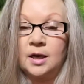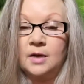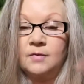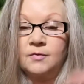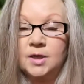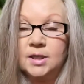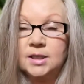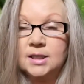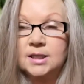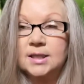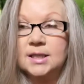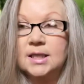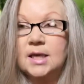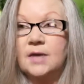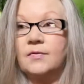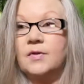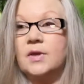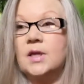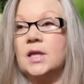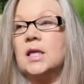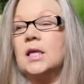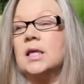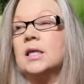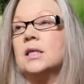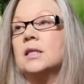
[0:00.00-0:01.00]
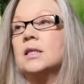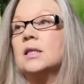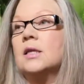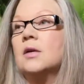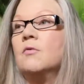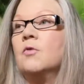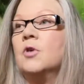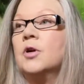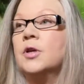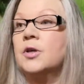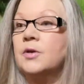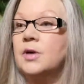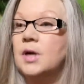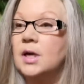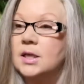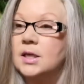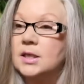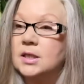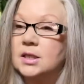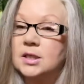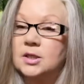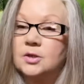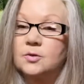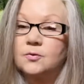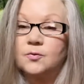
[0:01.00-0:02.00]
I've got 7 things. I want you
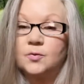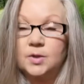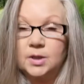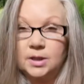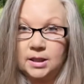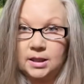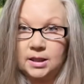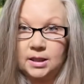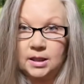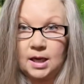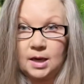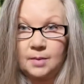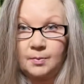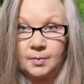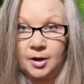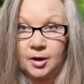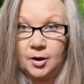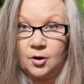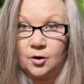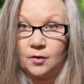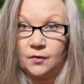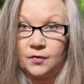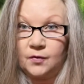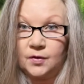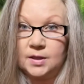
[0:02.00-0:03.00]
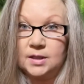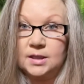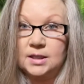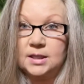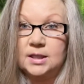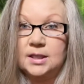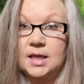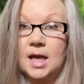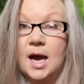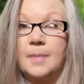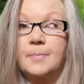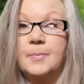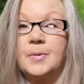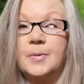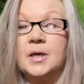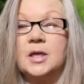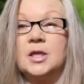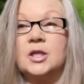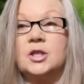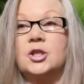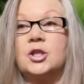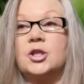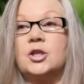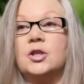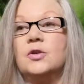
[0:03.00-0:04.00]
guys to really let me know if this is
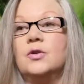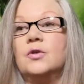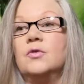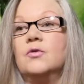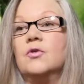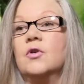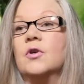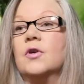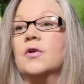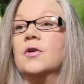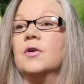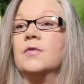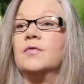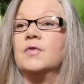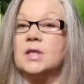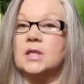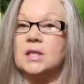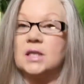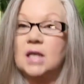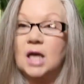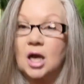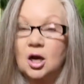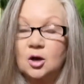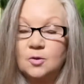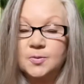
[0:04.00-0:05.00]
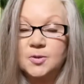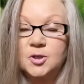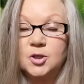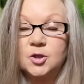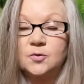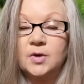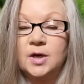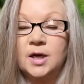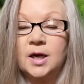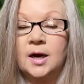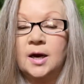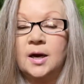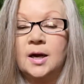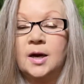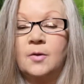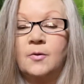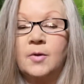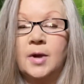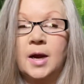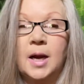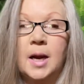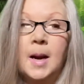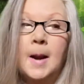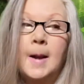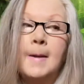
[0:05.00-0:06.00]
happening to you or if this helps you in any
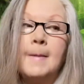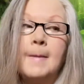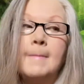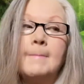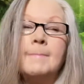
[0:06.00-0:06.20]
way.